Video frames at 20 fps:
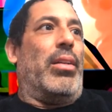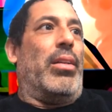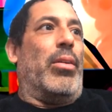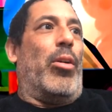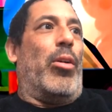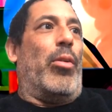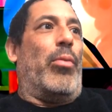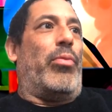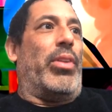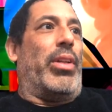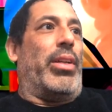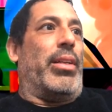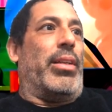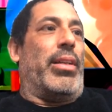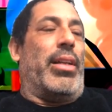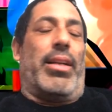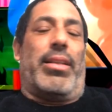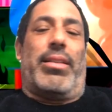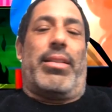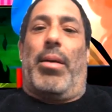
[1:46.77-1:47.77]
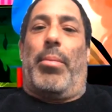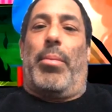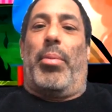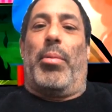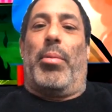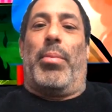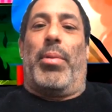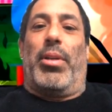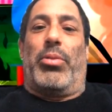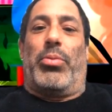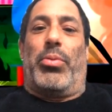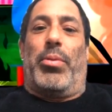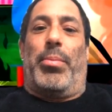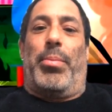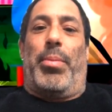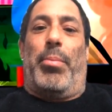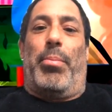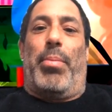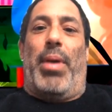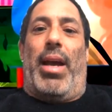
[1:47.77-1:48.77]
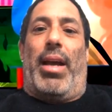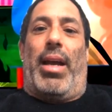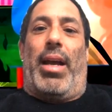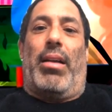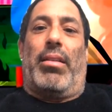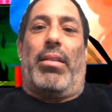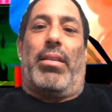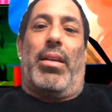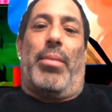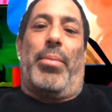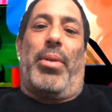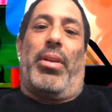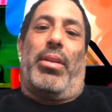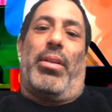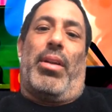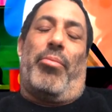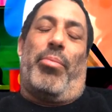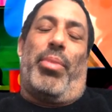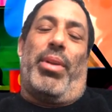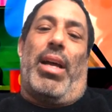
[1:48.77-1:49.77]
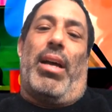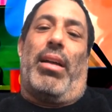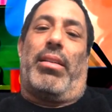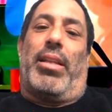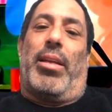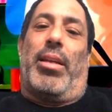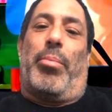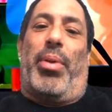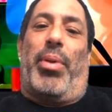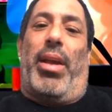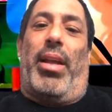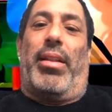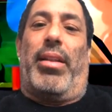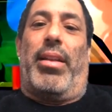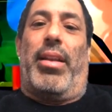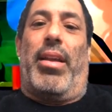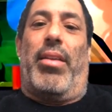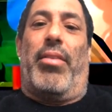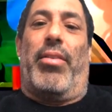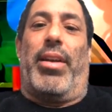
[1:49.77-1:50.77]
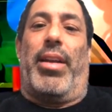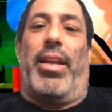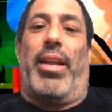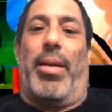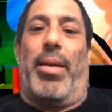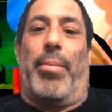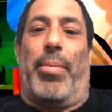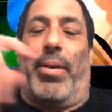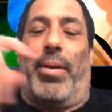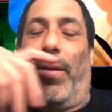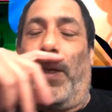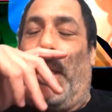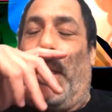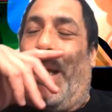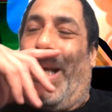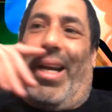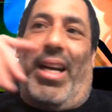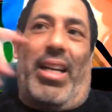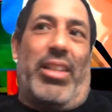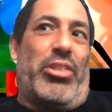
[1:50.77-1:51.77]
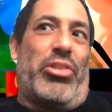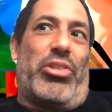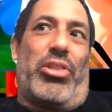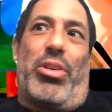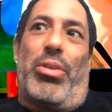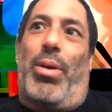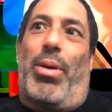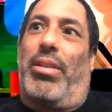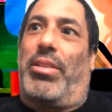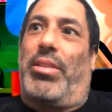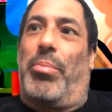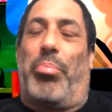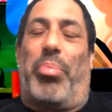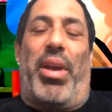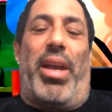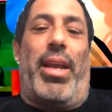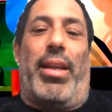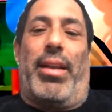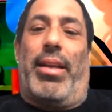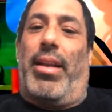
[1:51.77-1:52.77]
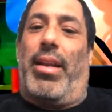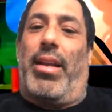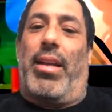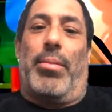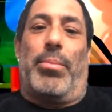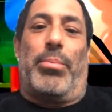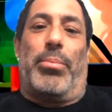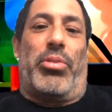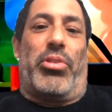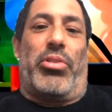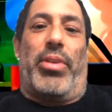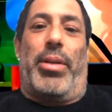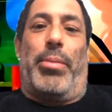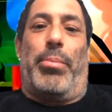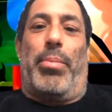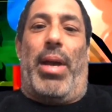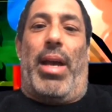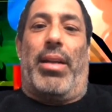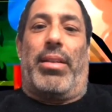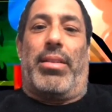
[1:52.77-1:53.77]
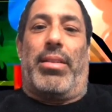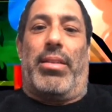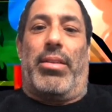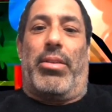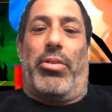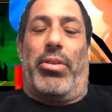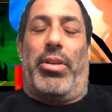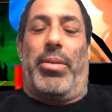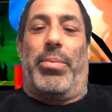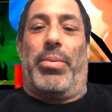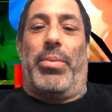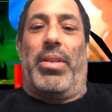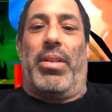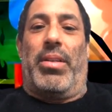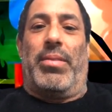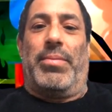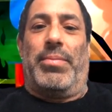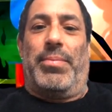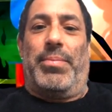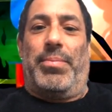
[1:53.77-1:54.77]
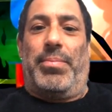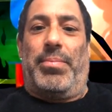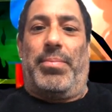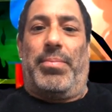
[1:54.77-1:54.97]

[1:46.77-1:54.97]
you know, hopefully in the next couple of months, we'll be back out there. I mean, I've been out there painting here and there, but I just go out to paint and then come straight back to the crib, you know?